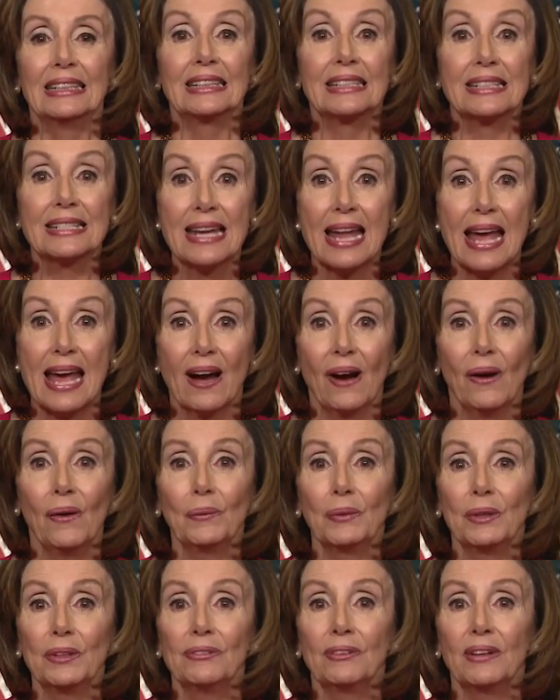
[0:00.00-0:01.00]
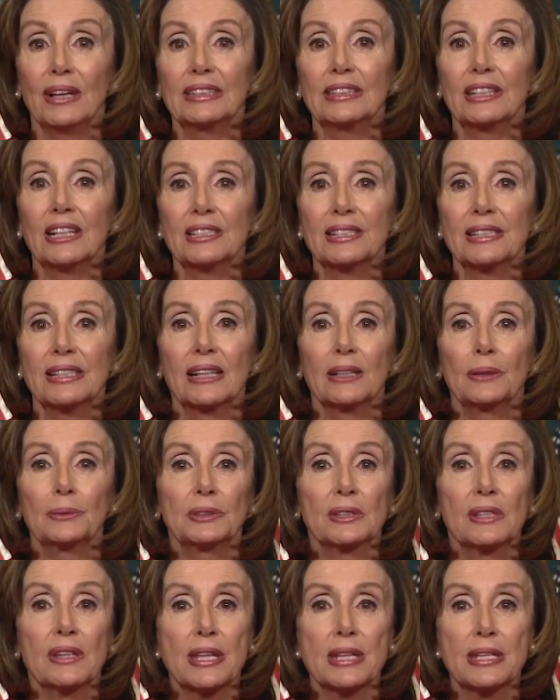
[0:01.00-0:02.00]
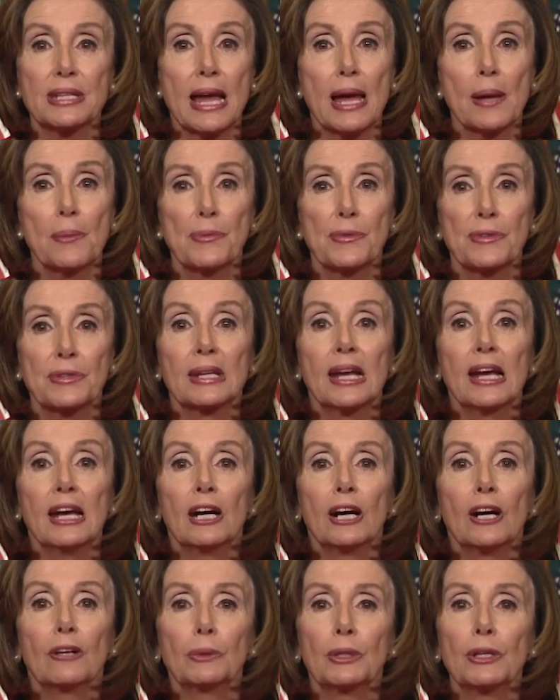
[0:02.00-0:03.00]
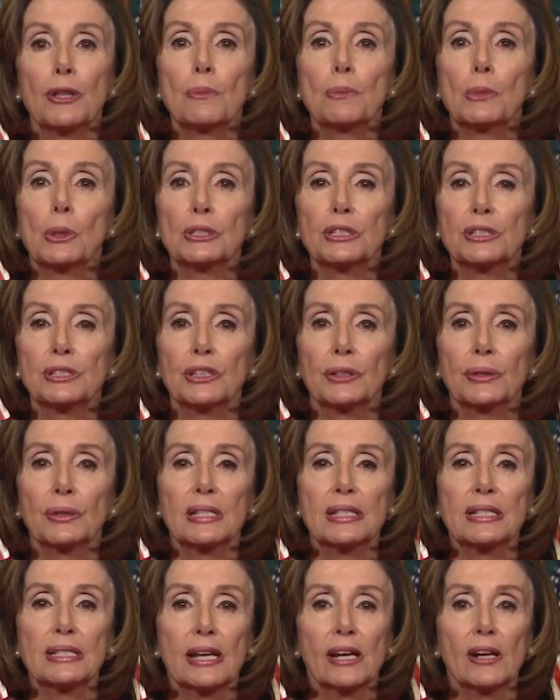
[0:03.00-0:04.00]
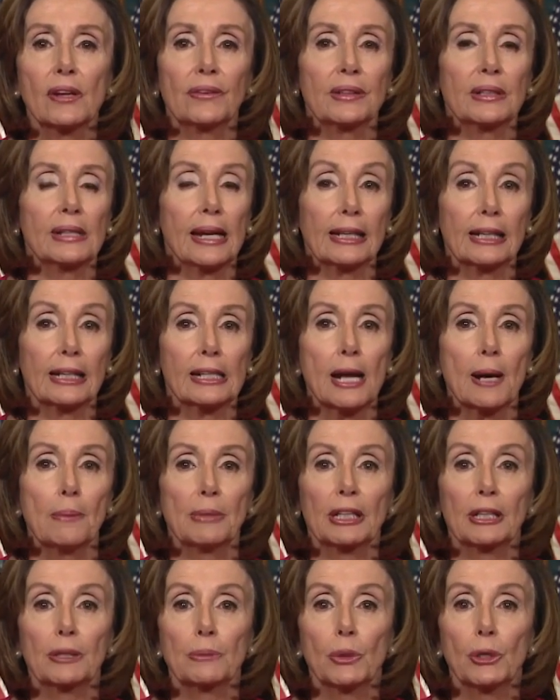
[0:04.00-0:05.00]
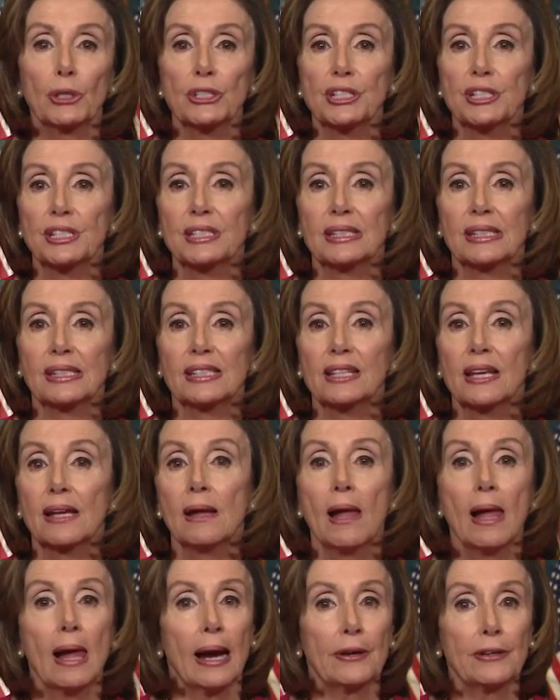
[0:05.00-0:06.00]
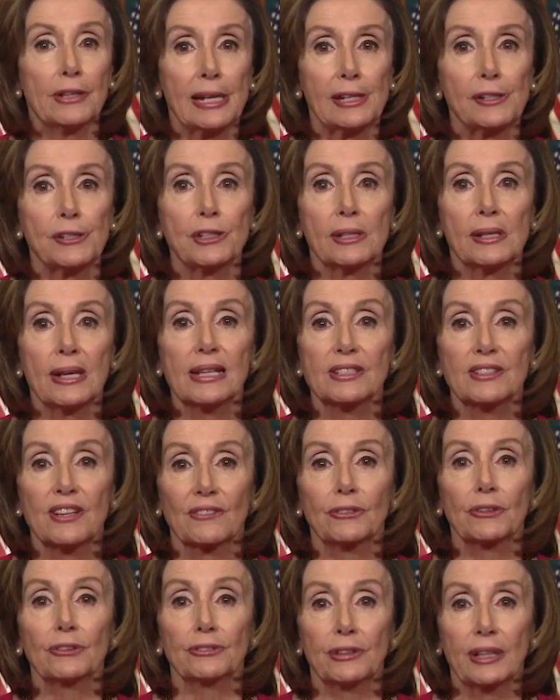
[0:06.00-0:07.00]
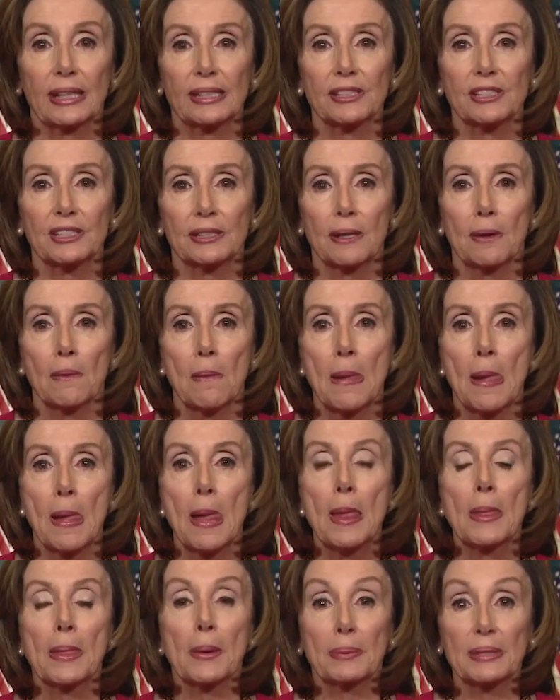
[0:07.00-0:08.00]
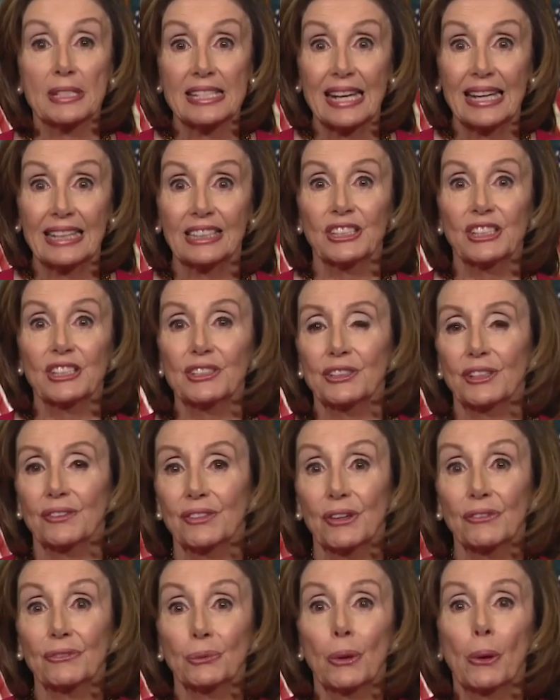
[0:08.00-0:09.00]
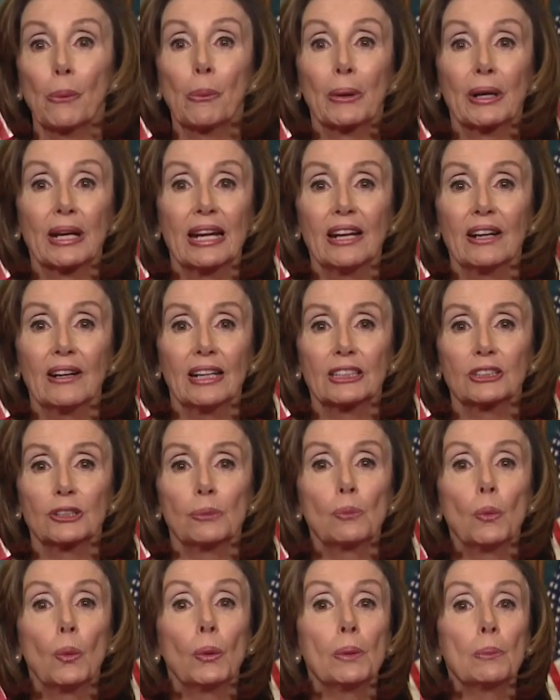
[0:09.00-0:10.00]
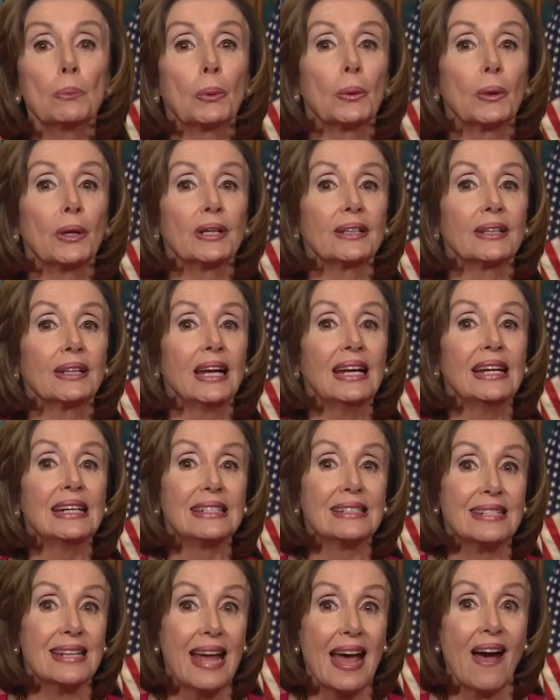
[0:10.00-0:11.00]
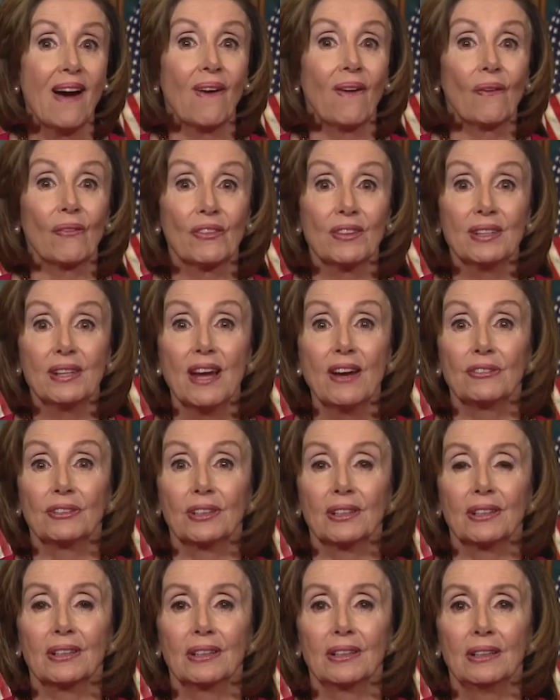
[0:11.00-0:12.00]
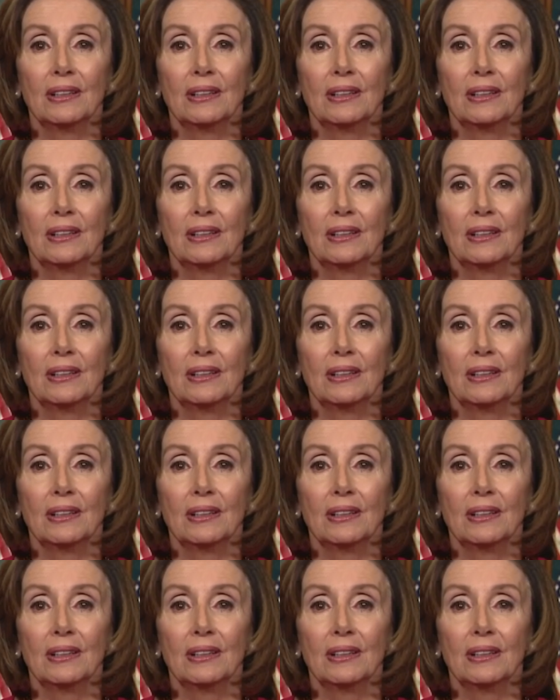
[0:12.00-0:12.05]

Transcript: Now we find ourselves in the depths of one of the most serious health and economic emergencies our nation has ever faced. The protections of the Affordable Care Act are more important now than ever.